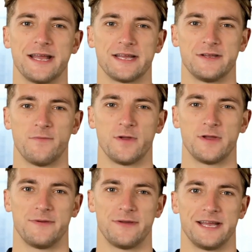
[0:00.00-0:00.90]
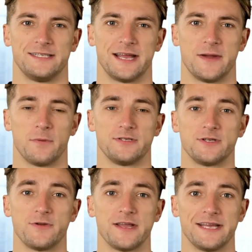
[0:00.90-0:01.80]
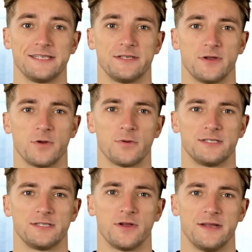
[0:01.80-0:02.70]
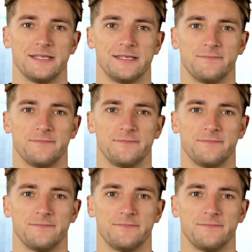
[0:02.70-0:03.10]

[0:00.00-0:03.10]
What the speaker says: thank you for giving us an opportunity to do your service.